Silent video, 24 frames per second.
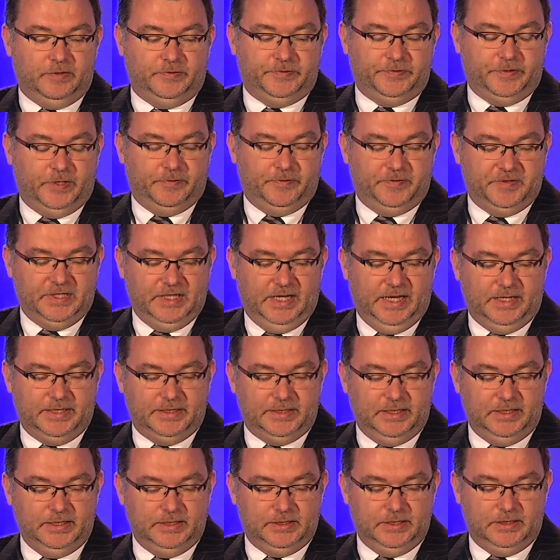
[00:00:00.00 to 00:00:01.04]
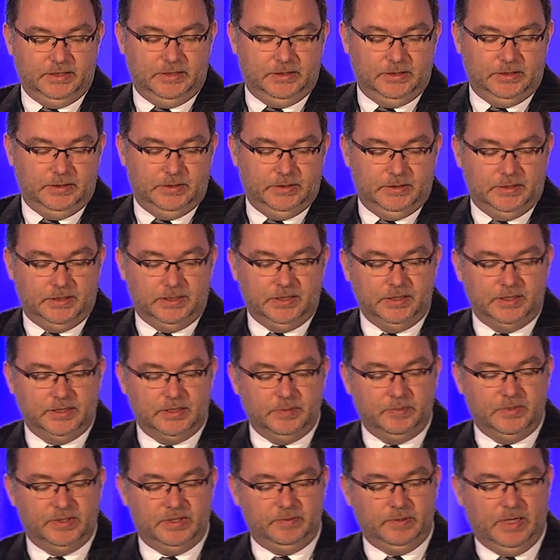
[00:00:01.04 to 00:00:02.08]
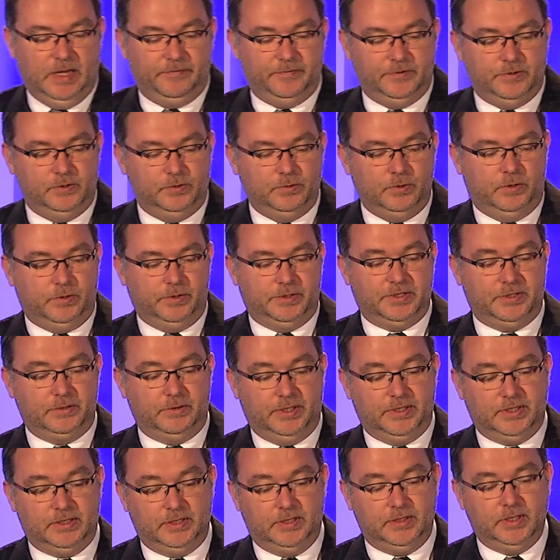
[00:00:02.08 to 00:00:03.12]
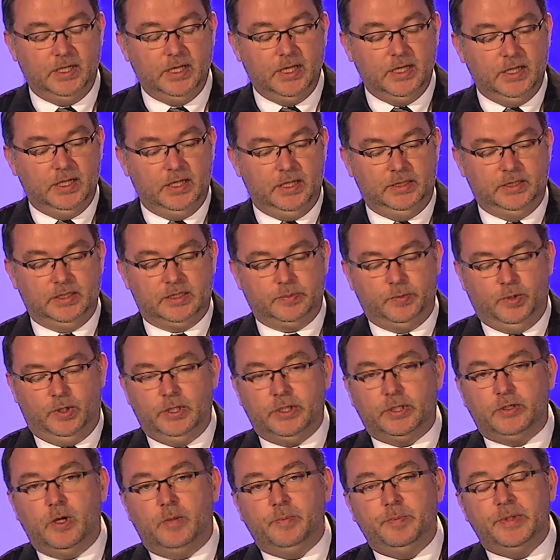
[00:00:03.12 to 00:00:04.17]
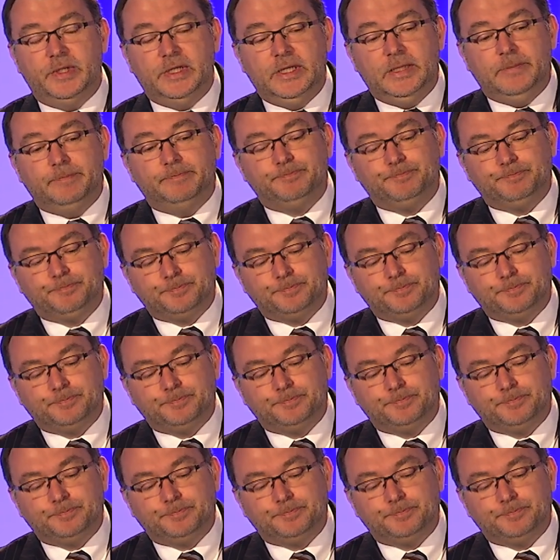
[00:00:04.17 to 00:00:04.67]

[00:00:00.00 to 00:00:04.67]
of selecting the systems we have to do also in a smaller company.